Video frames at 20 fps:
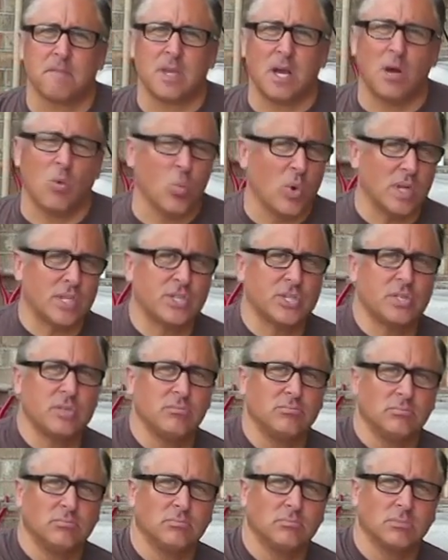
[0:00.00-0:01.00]
uh, which
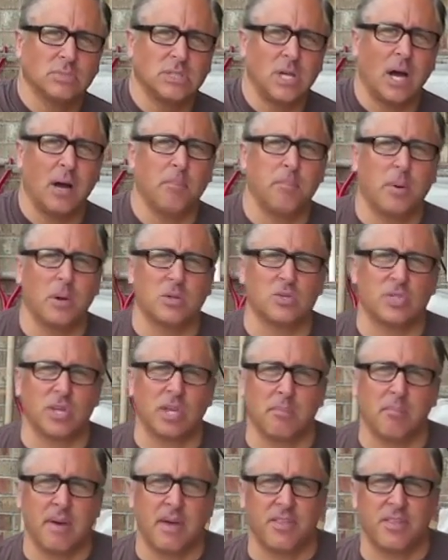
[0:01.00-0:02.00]

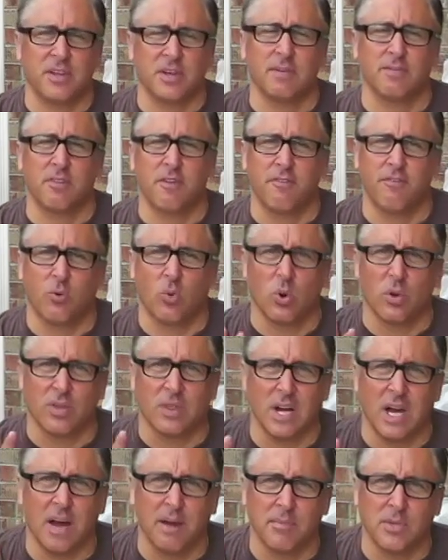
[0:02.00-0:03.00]
composting method of the four
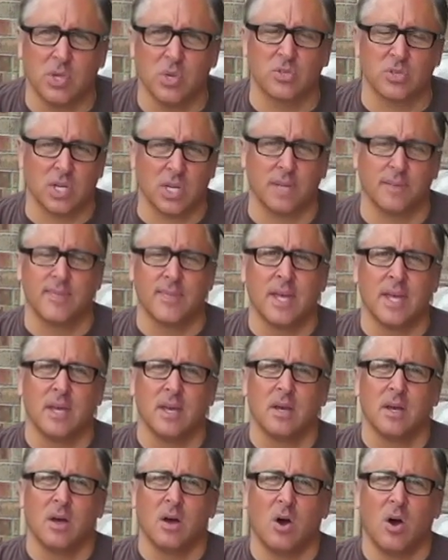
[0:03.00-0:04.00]
that I'm using
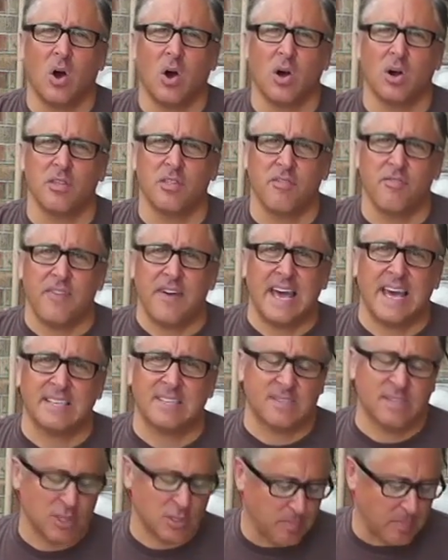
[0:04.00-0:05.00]
are the
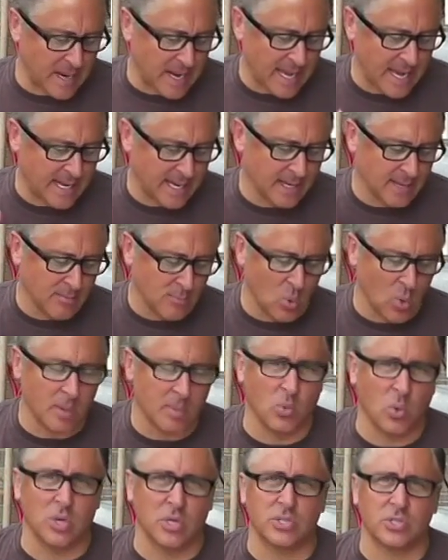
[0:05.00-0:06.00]
fastest by adding more
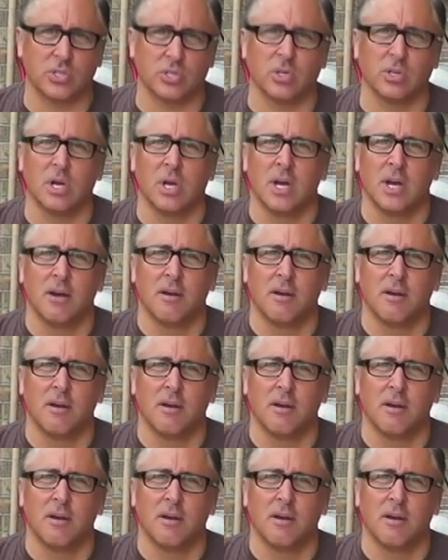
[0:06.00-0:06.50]
moisture,